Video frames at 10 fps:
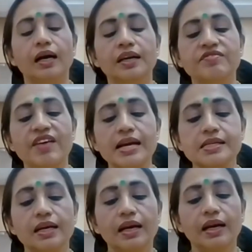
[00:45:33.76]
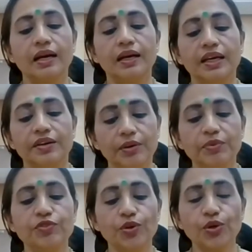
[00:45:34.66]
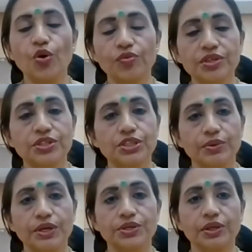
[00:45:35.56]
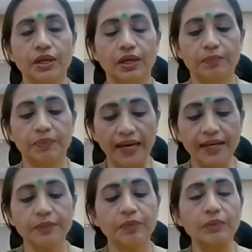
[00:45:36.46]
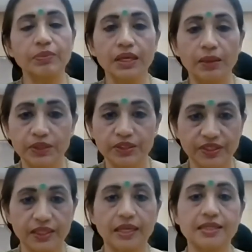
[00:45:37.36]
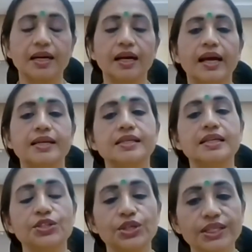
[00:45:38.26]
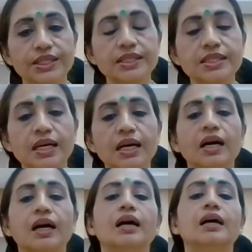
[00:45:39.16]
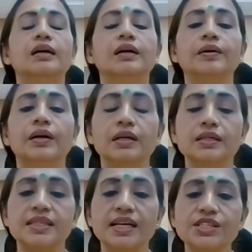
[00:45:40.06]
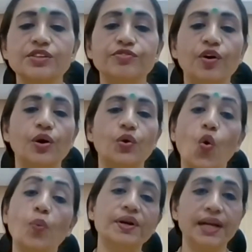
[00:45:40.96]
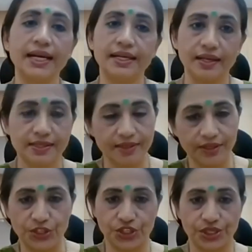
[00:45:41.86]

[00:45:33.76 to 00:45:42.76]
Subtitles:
In fact, even before COVID situation, Planning Department, Government of Karnataka has initiated a center for open data research.